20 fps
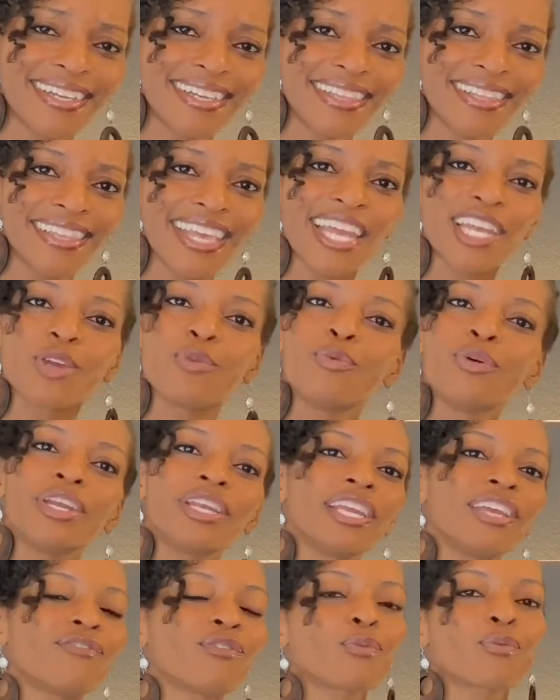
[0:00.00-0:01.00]
that he
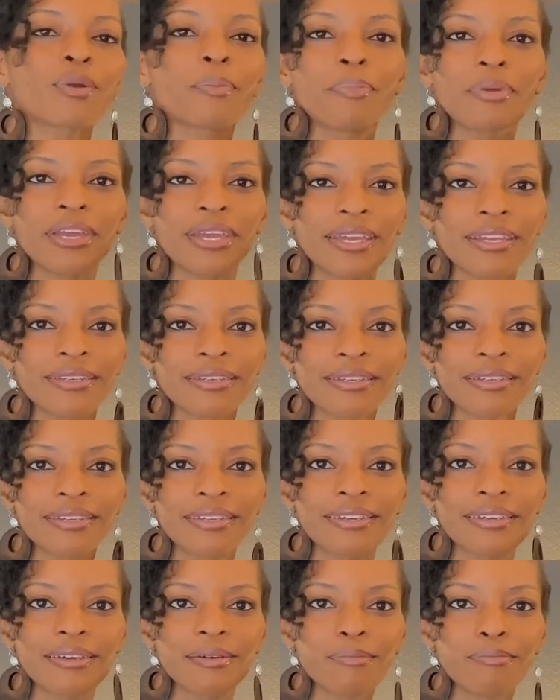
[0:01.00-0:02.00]
wouldn't even repent,
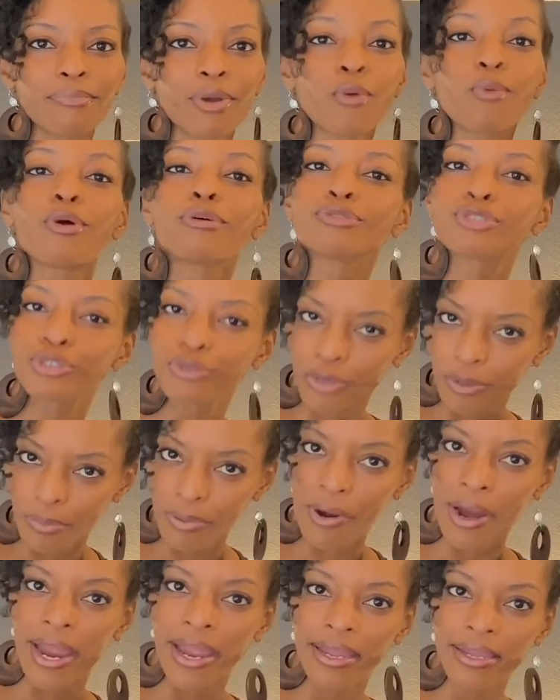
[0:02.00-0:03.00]
but want you to
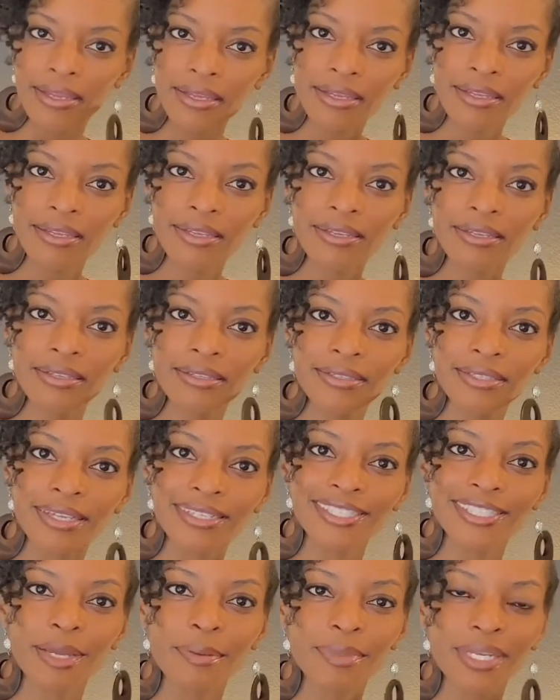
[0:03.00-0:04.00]
pray
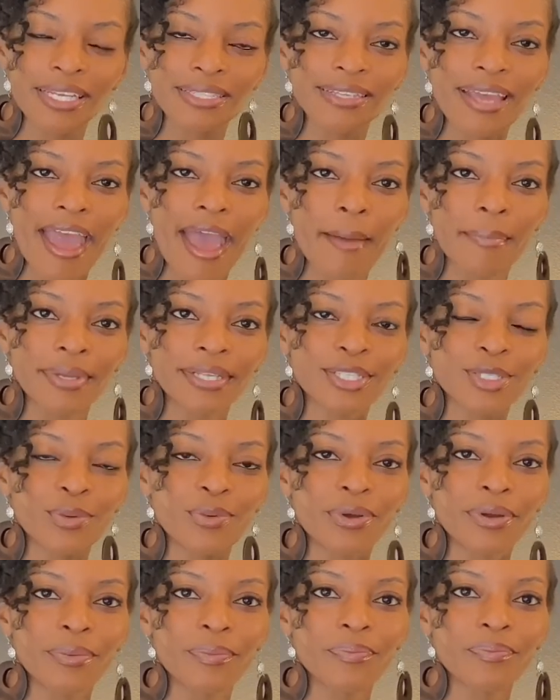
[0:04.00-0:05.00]
that something doesn't happen to
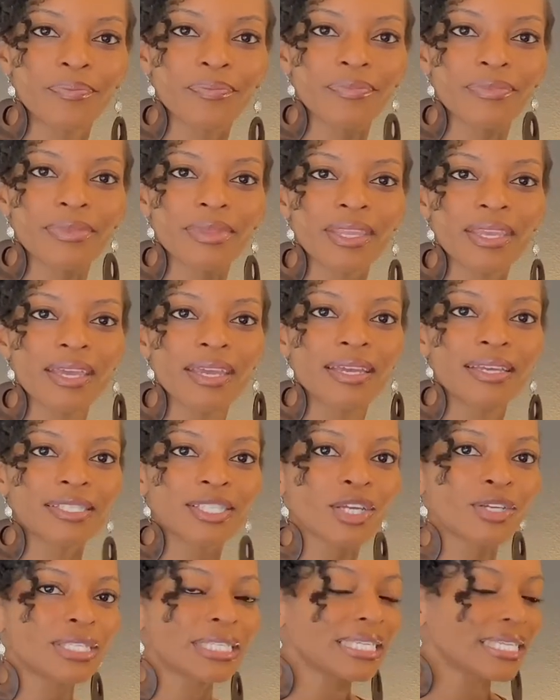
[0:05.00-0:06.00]
him.
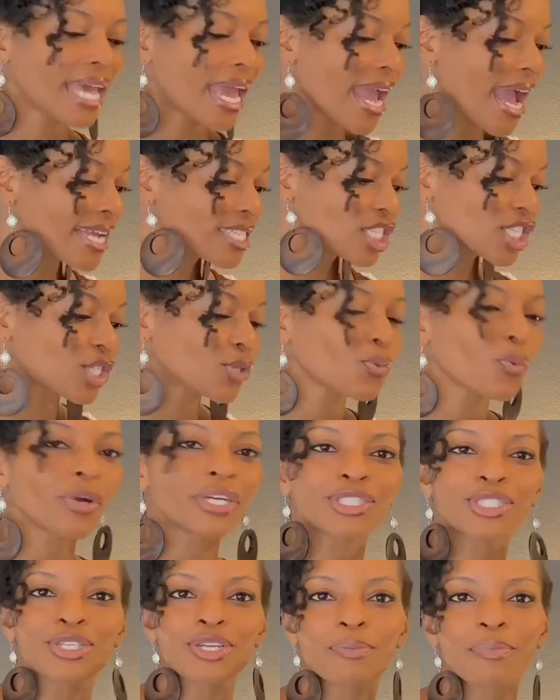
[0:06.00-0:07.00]
So today, I just
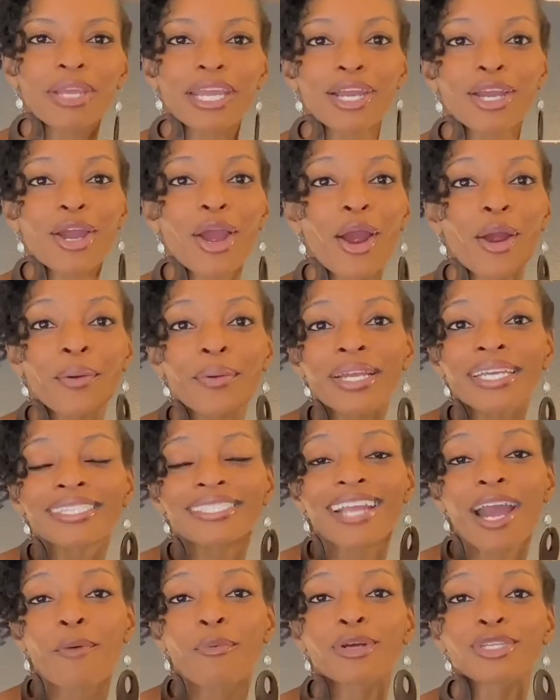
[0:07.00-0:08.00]
want you to be encouraged.
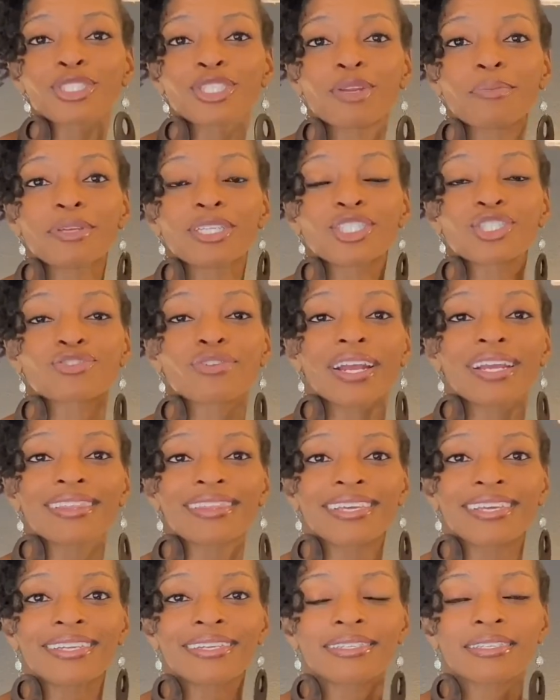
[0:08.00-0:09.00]
I want you to be
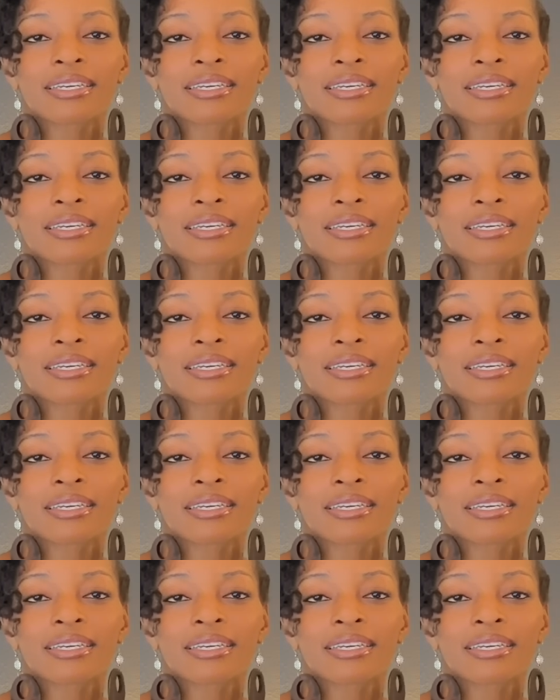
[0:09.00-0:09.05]
strengthened,